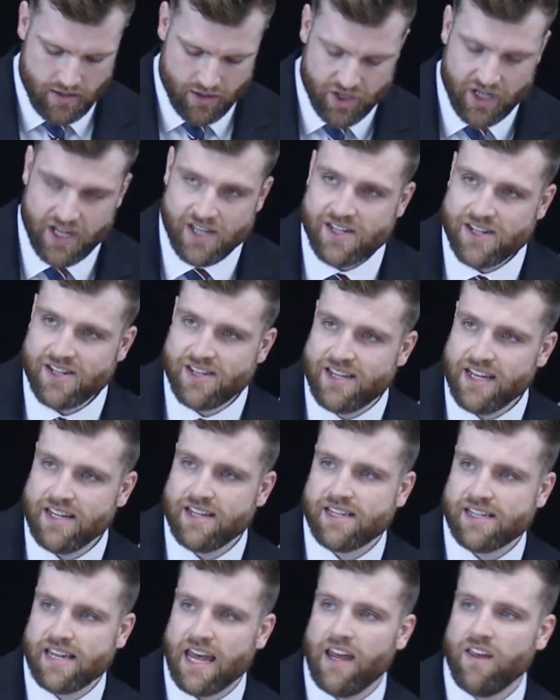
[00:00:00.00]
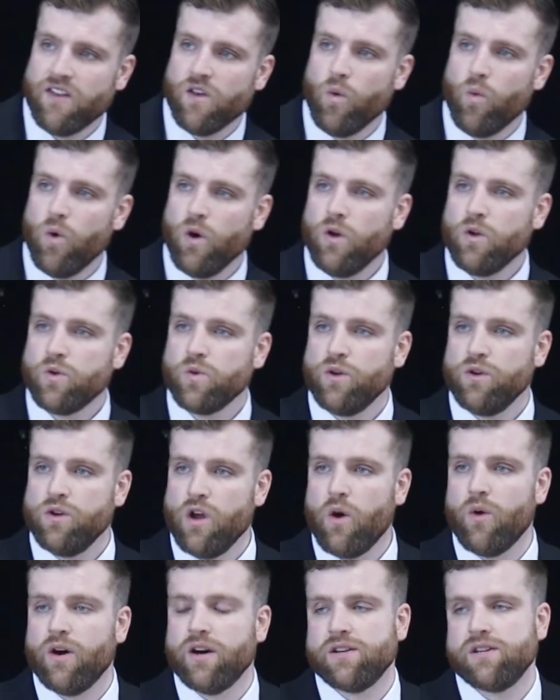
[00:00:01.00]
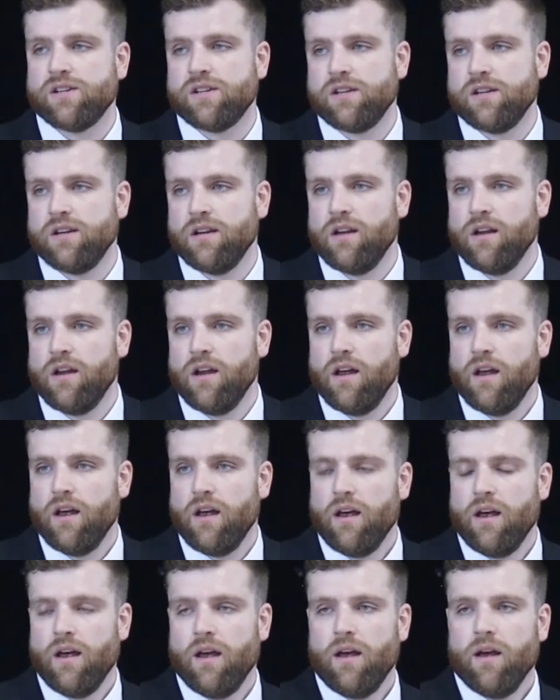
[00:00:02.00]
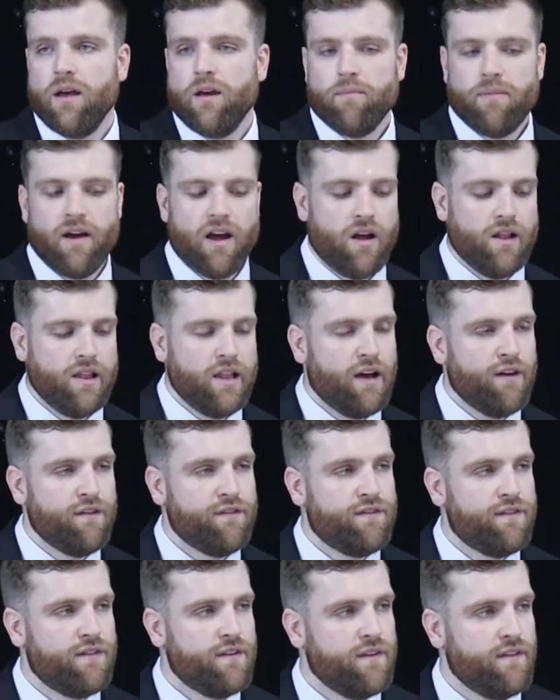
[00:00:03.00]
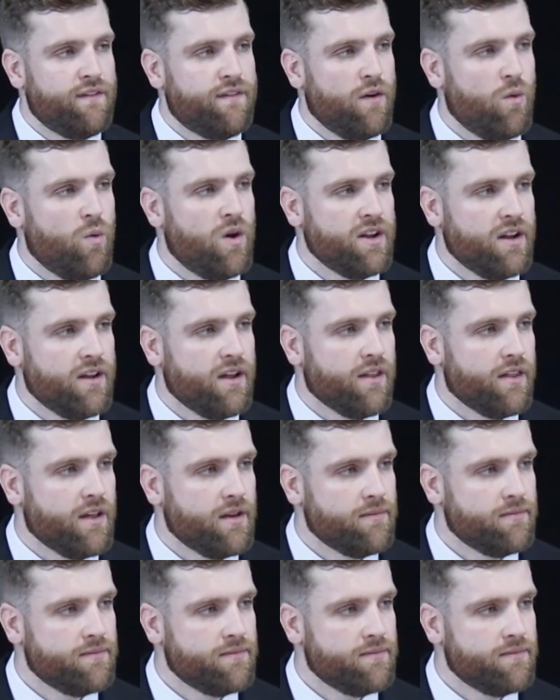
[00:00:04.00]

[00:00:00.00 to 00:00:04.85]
Jesus did say, The world will know us by our love for one another.